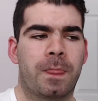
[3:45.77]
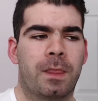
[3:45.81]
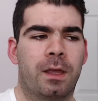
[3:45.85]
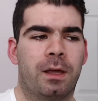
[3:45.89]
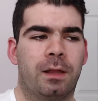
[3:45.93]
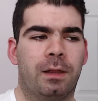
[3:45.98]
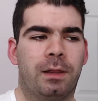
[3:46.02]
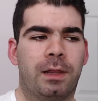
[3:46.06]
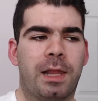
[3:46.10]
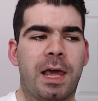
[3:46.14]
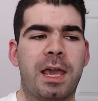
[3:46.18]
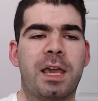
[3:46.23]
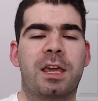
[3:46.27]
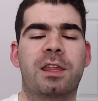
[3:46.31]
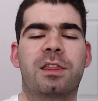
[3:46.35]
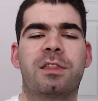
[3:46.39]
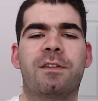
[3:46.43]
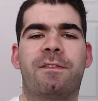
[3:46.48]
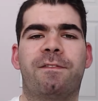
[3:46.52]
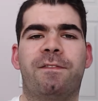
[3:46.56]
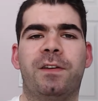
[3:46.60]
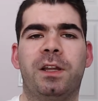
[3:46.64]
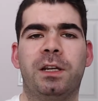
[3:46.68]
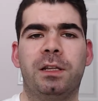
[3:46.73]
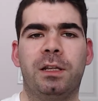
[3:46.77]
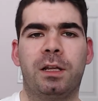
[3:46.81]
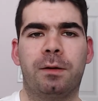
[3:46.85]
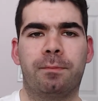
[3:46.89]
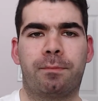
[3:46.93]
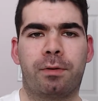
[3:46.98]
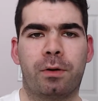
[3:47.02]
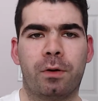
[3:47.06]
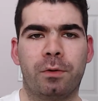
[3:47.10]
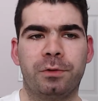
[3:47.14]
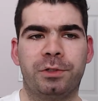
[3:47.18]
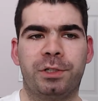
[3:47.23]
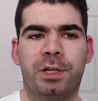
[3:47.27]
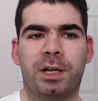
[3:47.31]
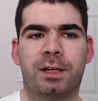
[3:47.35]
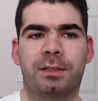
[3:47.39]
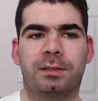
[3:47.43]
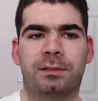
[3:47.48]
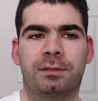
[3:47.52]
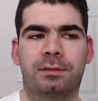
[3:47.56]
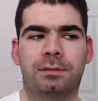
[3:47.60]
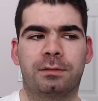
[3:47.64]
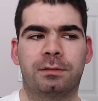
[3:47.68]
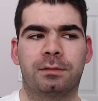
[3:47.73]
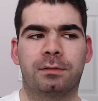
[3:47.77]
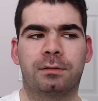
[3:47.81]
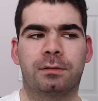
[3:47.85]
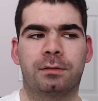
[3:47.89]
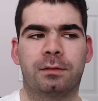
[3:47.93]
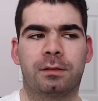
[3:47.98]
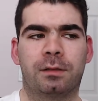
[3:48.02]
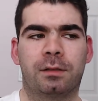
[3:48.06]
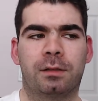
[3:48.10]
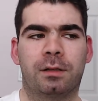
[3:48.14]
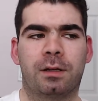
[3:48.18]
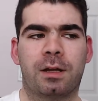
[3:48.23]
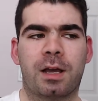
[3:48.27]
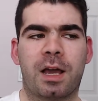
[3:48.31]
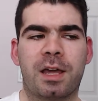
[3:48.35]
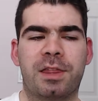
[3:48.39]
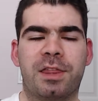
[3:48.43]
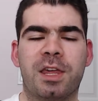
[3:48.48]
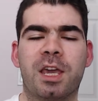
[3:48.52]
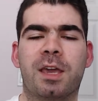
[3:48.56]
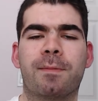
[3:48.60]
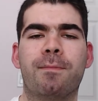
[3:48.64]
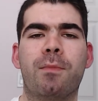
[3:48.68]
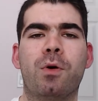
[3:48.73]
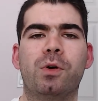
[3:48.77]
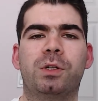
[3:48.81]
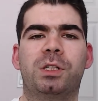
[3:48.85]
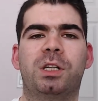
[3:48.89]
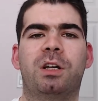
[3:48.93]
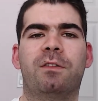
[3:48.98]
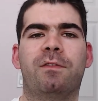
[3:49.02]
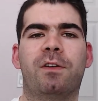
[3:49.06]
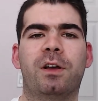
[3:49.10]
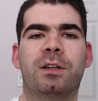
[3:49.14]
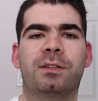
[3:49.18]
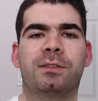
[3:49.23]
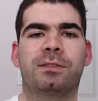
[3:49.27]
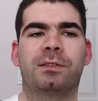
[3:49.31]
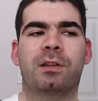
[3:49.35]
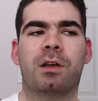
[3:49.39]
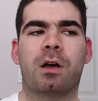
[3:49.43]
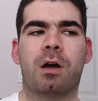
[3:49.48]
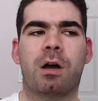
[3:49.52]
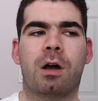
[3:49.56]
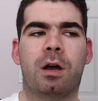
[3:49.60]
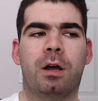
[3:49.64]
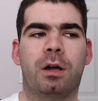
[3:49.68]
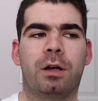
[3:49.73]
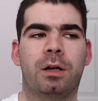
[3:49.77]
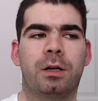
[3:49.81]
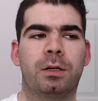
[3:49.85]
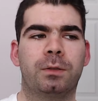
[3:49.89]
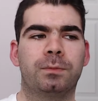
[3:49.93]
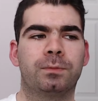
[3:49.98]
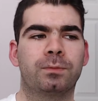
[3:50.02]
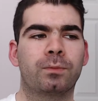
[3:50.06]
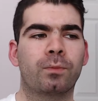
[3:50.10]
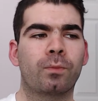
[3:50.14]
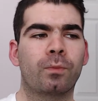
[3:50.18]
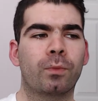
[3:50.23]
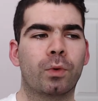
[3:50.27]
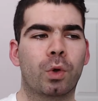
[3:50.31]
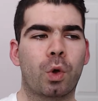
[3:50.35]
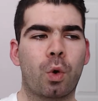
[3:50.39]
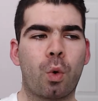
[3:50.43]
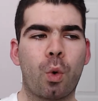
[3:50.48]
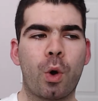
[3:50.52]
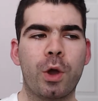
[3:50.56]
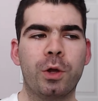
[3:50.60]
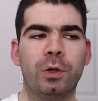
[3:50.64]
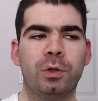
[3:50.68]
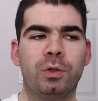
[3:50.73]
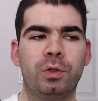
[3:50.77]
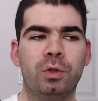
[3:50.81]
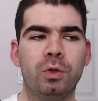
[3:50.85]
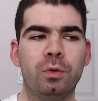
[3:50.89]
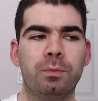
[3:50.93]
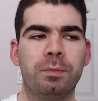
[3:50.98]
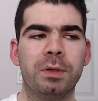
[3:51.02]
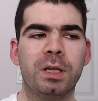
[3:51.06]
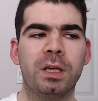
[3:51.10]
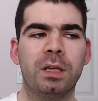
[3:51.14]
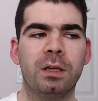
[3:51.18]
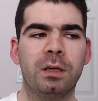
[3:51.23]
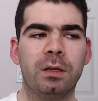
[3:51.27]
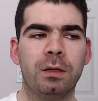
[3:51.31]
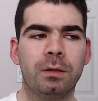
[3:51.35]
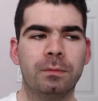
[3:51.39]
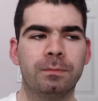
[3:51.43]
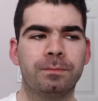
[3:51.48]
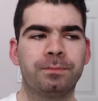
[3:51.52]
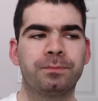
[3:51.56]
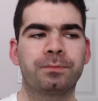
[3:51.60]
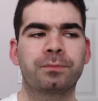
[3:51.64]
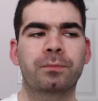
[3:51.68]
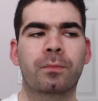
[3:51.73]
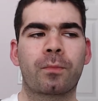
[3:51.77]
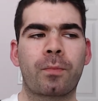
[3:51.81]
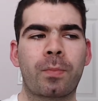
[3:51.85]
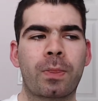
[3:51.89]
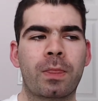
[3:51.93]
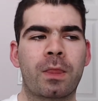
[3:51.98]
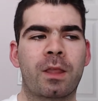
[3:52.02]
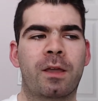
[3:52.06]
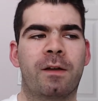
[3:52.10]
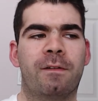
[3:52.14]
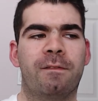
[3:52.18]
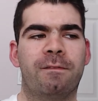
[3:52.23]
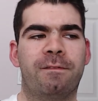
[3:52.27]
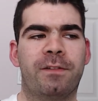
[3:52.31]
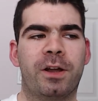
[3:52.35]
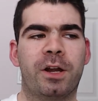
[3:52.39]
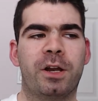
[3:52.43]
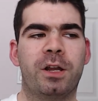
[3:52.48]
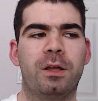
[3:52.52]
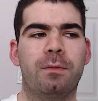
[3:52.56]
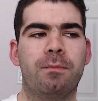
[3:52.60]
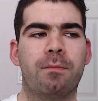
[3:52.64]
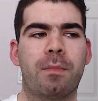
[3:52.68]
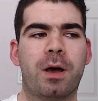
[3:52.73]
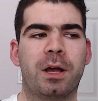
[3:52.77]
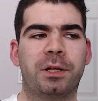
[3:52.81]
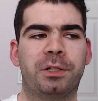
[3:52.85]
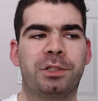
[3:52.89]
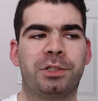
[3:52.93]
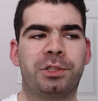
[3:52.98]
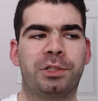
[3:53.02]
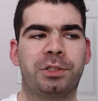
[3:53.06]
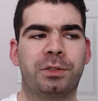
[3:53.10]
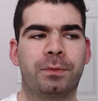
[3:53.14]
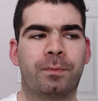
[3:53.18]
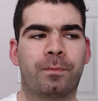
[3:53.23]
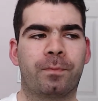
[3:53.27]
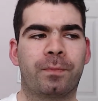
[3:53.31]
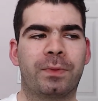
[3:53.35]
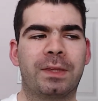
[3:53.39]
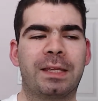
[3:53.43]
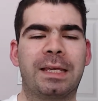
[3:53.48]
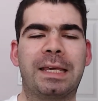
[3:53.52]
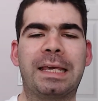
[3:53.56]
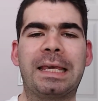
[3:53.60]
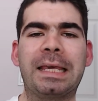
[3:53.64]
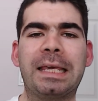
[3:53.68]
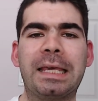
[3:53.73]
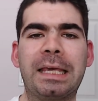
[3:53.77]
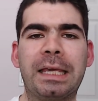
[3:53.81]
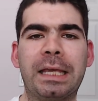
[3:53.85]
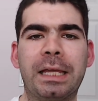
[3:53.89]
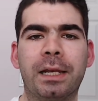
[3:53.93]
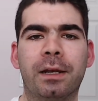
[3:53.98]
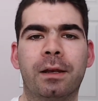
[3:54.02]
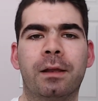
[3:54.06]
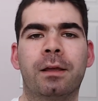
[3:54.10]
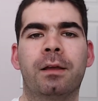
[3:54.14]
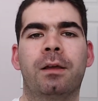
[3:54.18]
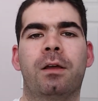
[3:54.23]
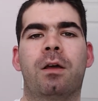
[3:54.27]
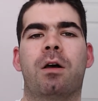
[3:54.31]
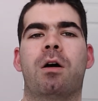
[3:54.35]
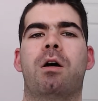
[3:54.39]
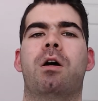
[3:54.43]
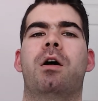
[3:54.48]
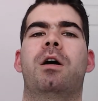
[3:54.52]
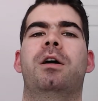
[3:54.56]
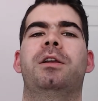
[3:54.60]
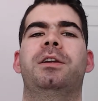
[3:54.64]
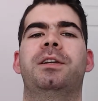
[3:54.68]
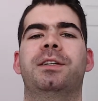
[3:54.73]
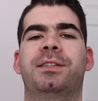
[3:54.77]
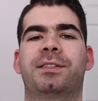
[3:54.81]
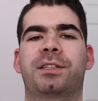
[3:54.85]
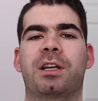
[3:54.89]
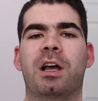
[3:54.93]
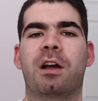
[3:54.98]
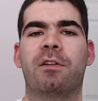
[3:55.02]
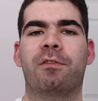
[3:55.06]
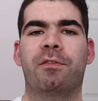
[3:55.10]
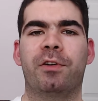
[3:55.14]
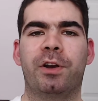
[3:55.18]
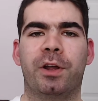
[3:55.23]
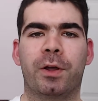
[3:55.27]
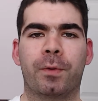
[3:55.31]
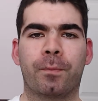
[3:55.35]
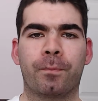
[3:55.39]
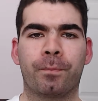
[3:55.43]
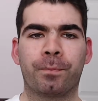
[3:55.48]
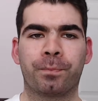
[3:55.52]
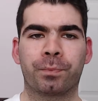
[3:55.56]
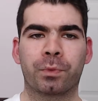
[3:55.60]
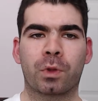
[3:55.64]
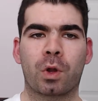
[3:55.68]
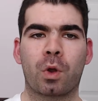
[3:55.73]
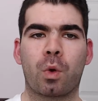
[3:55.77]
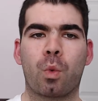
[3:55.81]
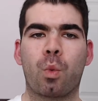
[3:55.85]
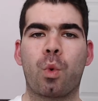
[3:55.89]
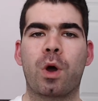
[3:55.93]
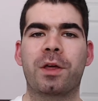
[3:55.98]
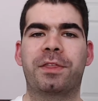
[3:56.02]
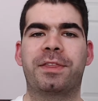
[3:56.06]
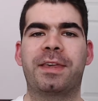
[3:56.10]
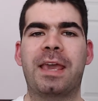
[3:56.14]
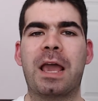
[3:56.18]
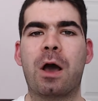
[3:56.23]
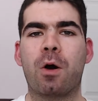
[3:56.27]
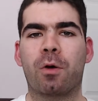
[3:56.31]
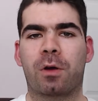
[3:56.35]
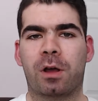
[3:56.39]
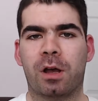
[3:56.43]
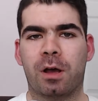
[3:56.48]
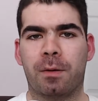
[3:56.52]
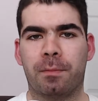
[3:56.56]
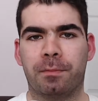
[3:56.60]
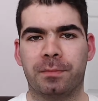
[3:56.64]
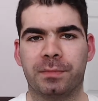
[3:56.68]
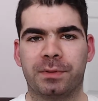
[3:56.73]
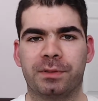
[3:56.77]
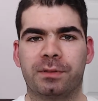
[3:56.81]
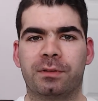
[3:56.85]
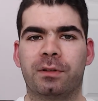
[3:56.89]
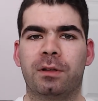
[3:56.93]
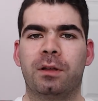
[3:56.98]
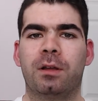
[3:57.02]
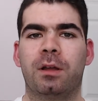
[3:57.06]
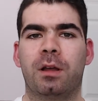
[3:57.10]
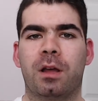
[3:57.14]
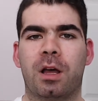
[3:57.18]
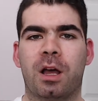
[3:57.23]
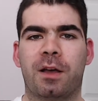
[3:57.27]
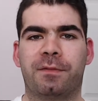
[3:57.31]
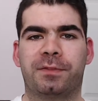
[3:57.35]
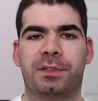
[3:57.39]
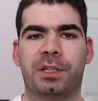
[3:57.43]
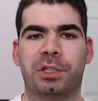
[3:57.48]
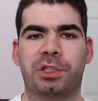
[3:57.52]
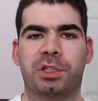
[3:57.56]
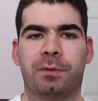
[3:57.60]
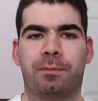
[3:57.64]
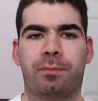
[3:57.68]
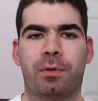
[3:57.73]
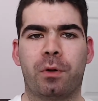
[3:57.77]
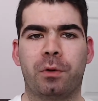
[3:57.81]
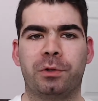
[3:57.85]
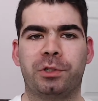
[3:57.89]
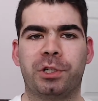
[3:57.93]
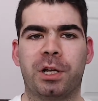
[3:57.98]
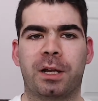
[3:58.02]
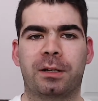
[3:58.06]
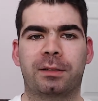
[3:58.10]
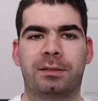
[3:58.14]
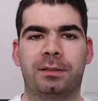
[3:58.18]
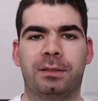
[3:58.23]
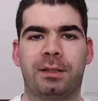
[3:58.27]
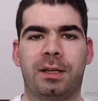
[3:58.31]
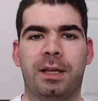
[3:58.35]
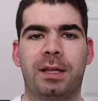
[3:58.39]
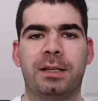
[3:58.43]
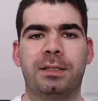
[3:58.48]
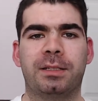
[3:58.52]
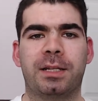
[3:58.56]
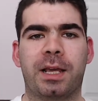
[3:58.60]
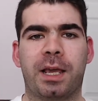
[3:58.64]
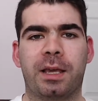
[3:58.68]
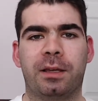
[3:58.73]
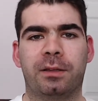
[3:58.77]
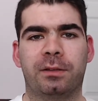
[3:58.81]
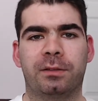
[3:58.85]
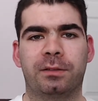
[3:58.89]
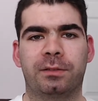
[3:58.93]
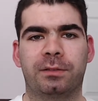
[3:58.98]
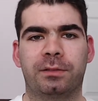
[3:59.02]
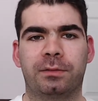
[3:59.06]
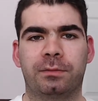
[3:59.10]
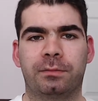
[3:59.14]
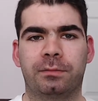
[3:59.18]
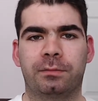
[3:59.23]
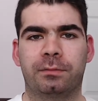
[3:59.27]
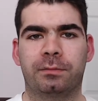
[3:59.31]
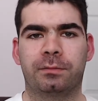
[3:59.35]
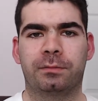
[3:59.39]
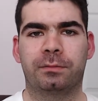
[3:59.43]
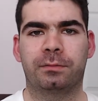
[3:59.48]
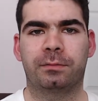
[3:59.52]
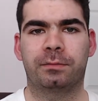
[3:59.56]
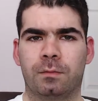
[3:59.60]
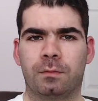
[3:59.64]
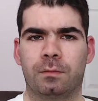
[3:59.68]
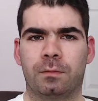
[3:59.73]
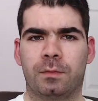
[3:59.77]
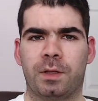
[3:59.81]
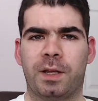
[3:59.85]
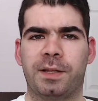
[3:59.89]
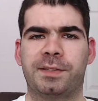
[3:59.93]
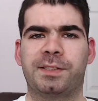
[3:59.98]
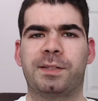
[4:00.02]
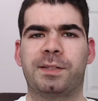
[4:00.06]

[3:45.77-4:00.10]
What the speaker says: like the Finland project, I think most of us are going to be very much keen on discovering what the outcomes of such a project entails. It's